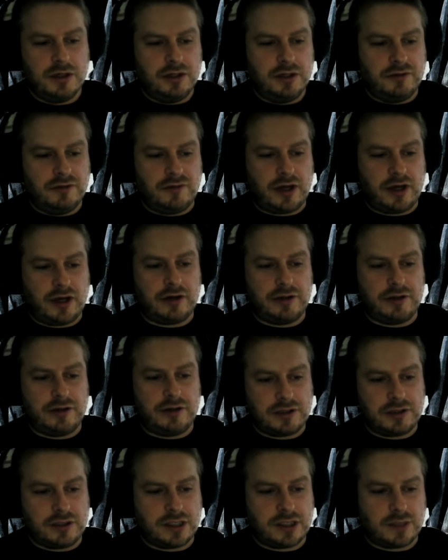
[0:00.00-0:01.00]

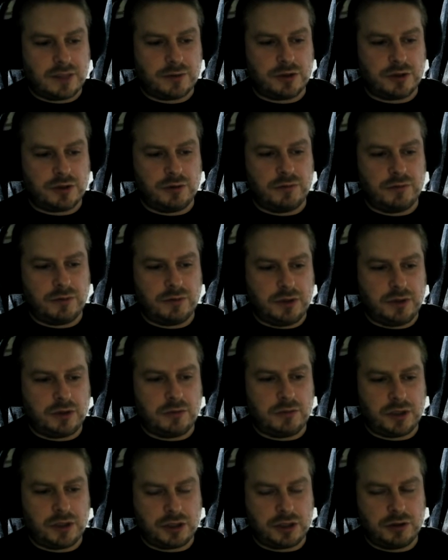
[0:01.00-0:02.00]
various systems so you need to
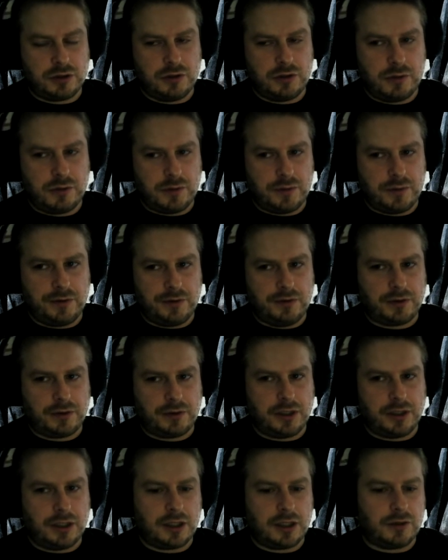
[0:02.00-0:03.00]
make sure that people
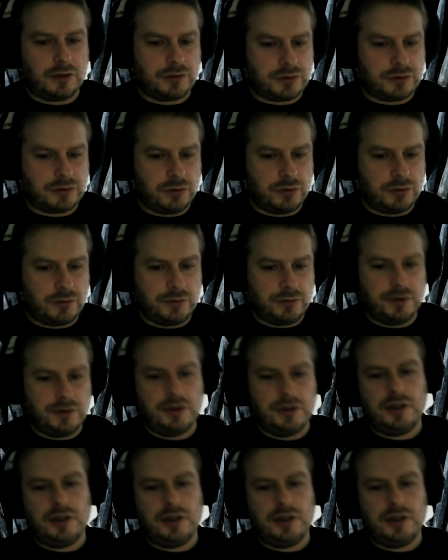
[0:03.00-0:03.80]
can get on zoom